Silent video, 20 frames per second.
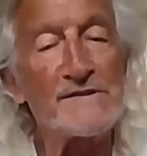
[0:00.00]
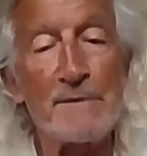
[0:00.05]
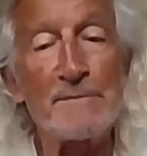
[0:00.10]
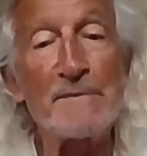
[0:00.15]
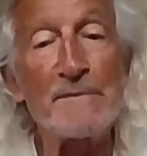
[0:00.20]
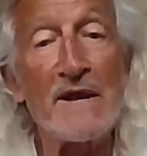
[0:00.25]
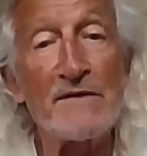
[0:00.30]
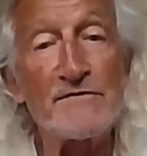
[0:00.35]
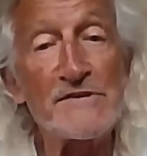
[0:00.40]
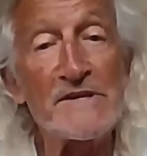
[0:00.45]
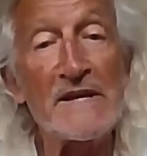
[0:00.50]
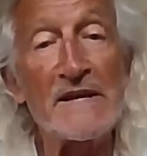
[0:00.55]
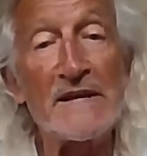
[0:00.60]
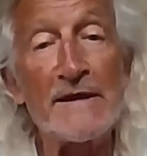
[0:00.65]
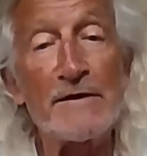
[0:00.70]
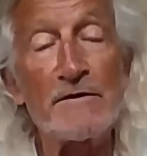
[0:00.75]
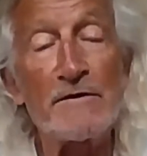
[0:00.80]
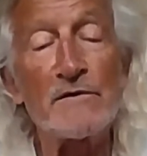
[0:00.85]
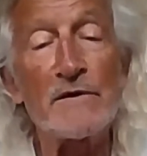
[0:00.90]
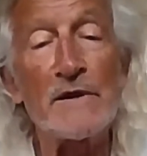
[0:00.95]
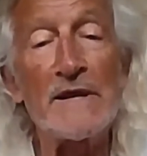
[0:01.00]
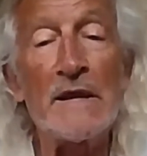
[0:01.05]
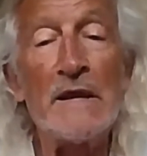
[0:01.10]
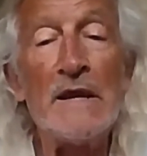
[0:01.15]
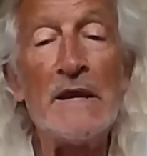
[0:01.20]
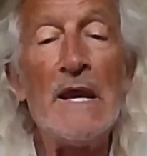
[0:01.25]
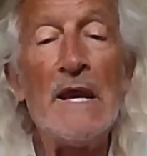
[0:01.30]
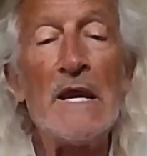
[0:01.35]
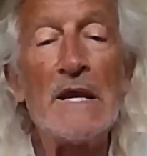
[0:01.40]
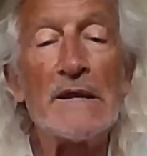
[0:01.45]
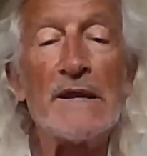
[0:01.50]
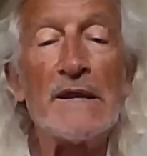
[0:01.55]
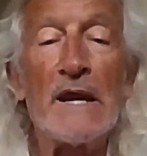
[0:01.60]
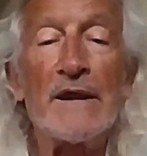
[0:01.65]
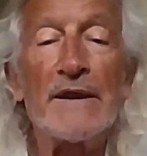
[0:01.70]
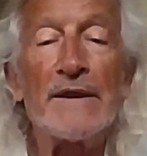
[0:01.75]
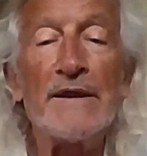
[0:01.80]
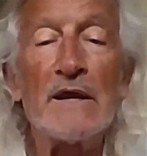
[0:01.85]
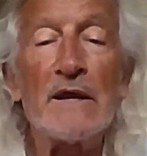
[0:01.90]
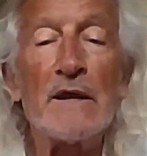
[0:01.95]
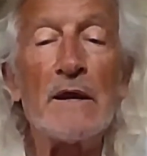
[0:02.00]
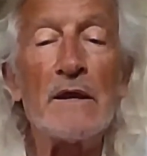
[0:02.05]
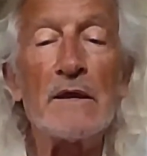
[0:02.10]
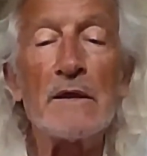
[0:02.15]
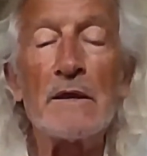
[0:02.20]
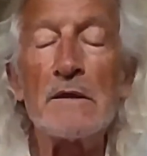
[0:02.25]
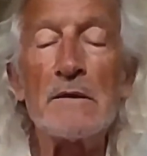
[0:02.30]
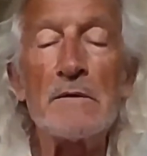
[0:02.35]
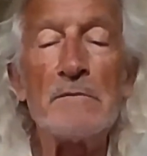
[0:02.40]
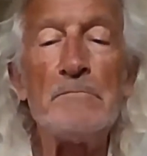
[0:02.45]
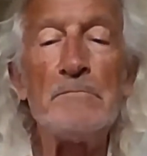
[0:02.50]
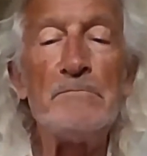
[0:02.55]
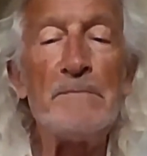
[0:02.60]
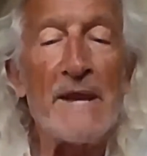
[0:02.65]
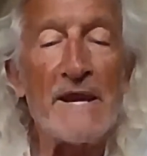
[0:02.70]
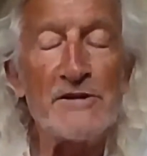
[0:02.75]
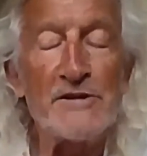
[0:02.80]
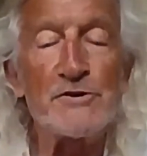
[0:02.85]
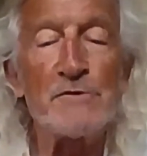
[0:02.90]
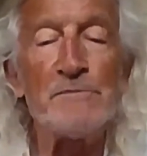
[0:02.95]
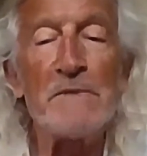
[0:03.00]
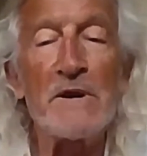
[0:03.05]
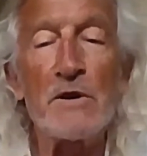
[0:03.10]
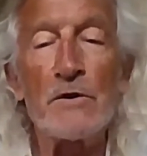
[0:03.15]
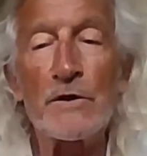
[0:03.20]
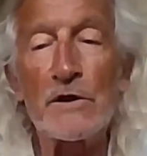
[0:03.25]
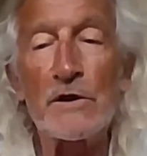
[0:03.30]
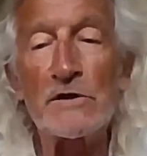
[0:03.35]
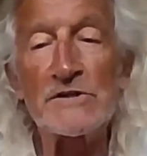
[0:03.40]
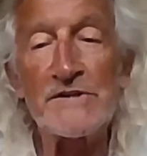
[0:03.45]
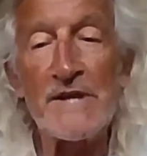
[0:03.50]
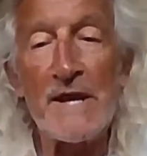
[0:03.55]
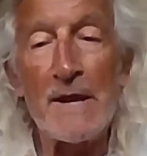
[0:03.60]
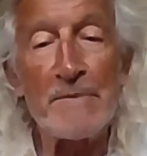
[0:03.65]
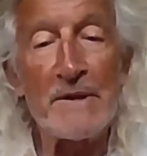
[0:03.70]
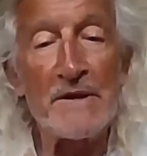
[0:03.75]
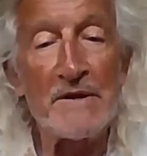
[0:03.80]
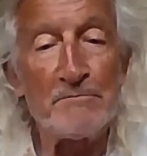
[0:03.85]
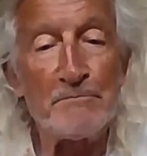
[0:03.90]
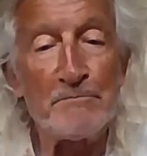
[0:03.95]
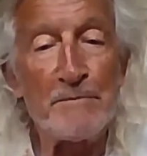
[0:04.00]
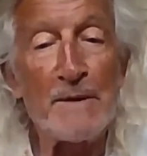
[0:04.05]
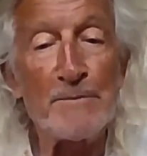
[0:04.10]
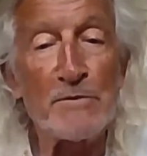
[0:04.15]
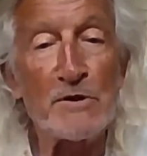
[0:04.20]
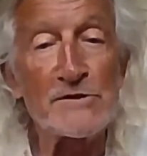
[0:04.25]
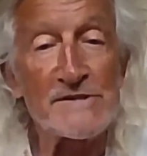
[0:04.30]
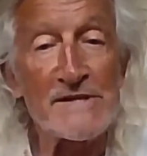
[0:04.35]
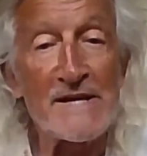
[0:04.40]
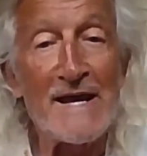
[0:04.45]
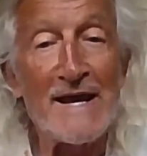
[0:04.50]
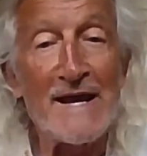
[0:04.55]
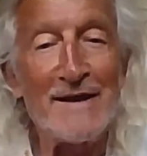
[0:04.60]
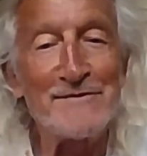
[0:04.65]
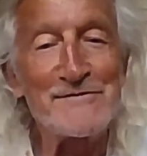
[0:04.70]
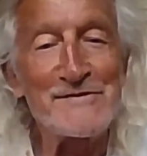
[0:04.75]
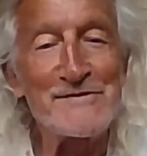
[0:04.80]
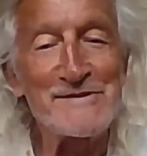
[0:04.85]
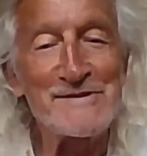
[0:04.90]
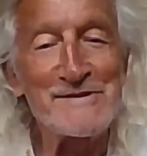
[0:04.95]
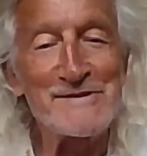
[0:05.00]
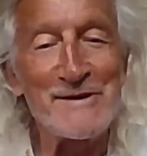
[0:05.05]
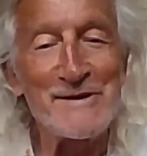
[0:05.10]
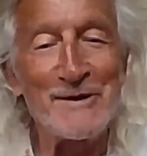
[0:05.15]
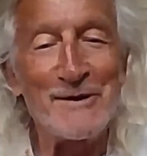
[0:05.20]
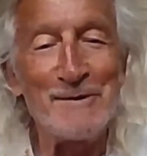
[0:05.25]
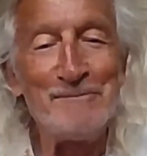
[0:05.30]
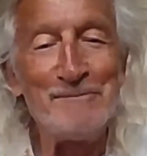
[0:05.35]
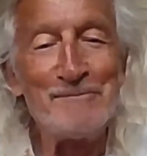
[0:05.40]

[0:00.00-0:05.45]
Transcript: I mean, I've seen literally, Nadia, major miracles happen in people's lives. So